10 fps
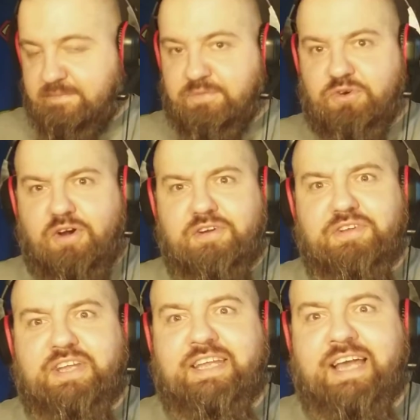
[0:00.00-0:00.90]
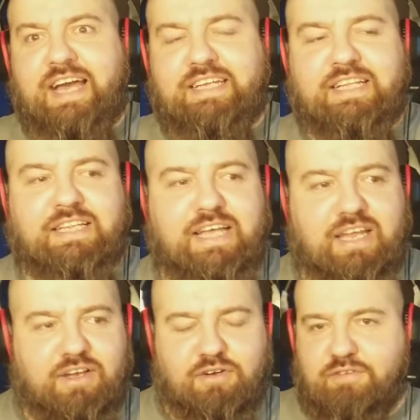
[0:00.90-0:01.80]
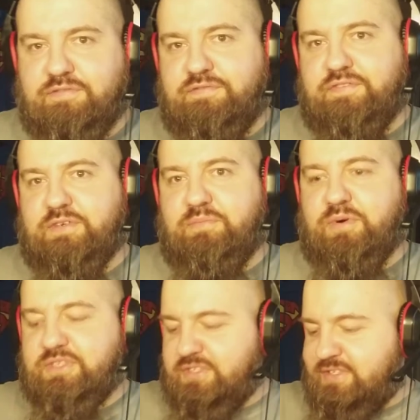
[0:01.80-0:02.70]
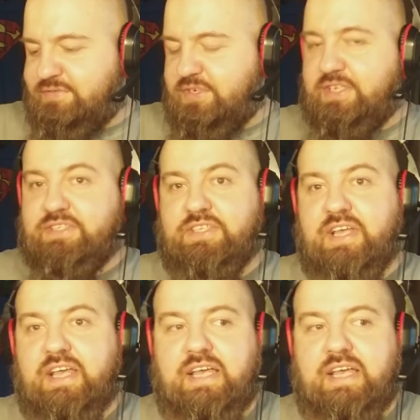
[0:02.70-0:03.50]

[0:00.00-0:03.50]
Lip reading: there are not a lot of unboxings for this.